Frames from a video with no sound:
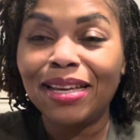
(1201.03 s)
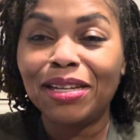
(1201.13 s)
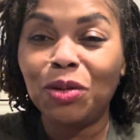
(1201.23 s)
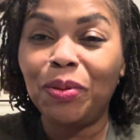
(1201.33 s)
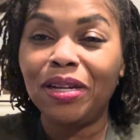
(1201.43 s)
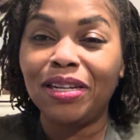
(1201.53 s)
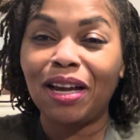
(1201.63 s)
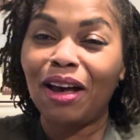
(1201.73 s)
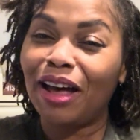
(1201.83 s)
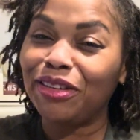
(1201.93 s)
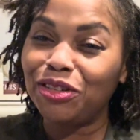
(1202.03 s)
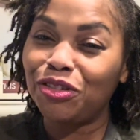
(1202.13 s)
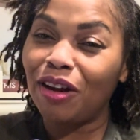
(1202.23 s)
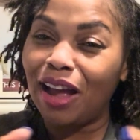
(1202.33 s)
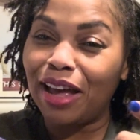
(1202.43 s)
depending on how you
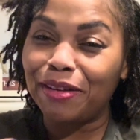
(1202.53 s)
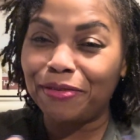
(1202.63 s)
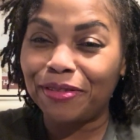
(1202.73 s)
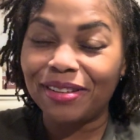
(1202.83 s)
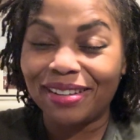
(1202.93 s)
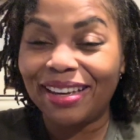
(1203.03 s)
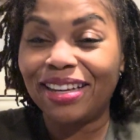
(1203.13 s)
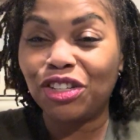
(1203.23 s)
drive and